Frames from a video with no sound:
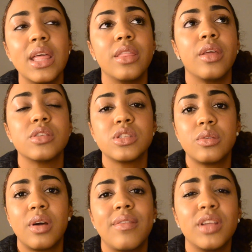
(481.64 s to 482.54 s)
they
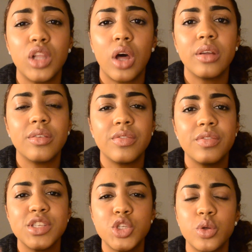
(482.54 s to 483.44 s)
also have a lot of
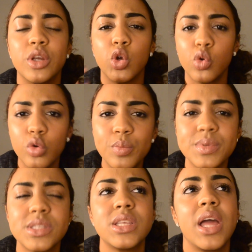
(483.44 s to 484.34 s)
student
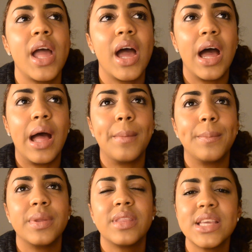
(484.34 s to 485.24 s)
groups
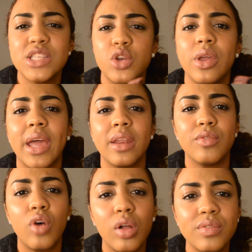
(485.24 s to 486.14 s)
and things that you can get
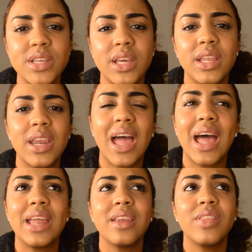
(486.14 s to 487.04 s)
involved in,
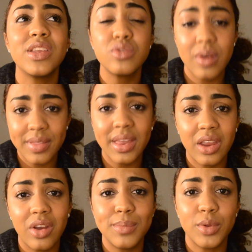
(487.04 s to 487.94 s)
and they do have that
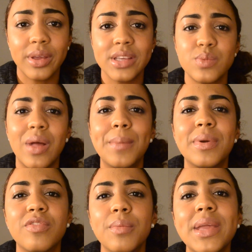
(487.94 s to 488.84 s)
here in Munich as well.
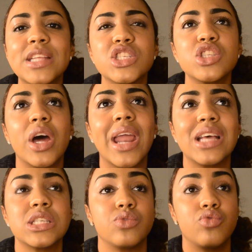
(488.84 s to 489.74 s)
But for me, it's not
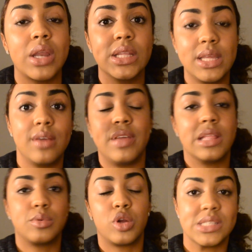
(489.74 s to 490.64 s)
as readily
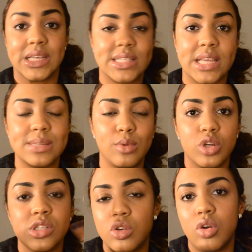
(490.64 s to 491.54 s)
available, as accessible,
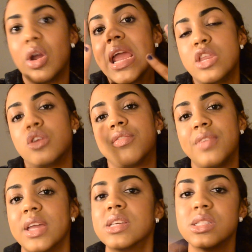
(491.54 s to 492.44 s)
as in your
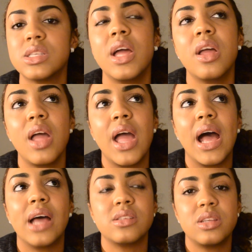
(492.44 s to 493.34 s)
face
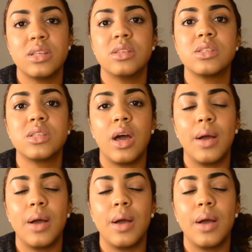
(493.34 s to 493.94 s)
as it is